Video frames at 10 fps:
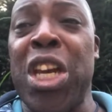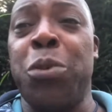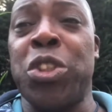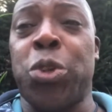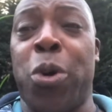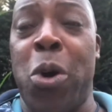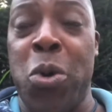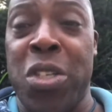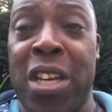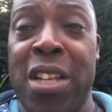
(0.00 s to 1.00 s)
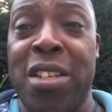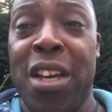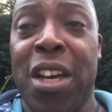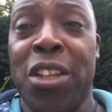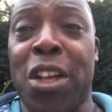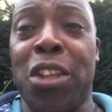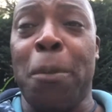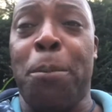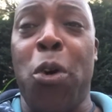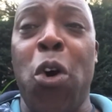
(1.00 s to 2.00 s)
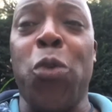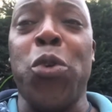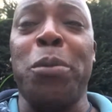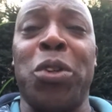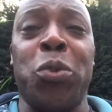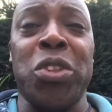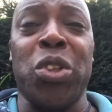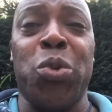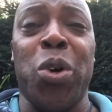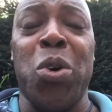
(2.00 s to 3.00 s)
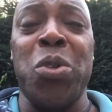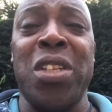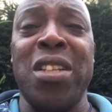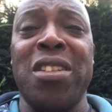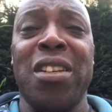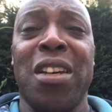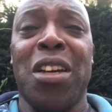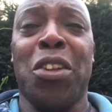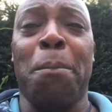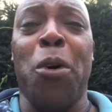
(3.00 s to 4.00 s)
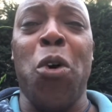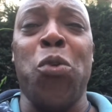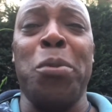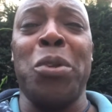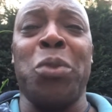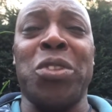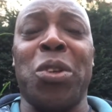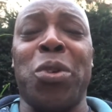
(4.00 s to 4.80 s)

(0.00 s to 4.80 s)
was quoted. The poor woman wasn't quoted. The poor woman wasn't